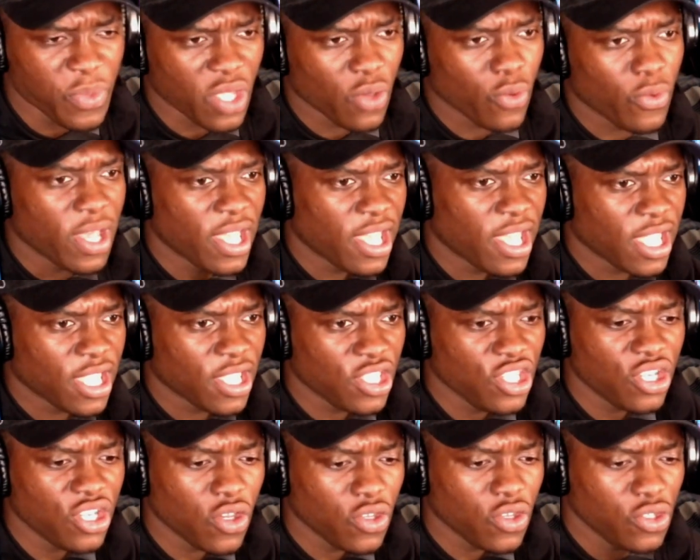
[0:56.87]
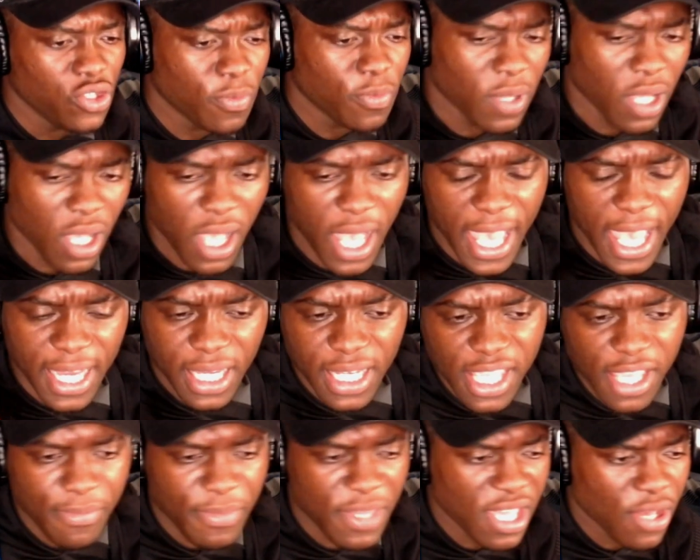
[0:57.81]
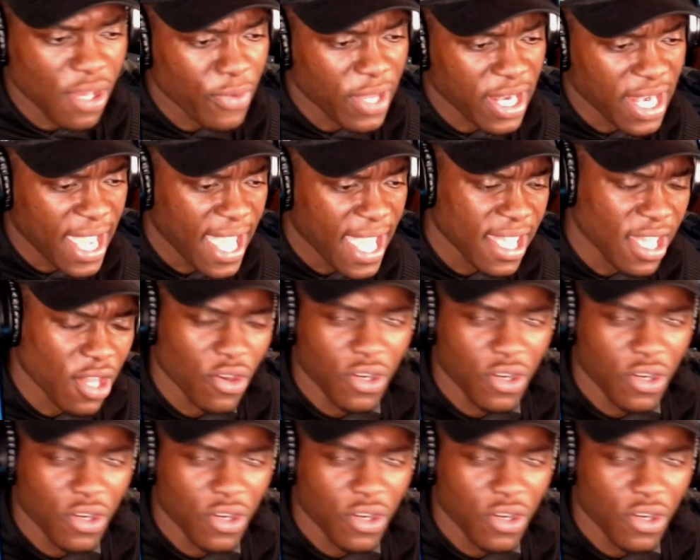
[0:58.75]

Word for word: where you know Yuma and Ninomiya went at it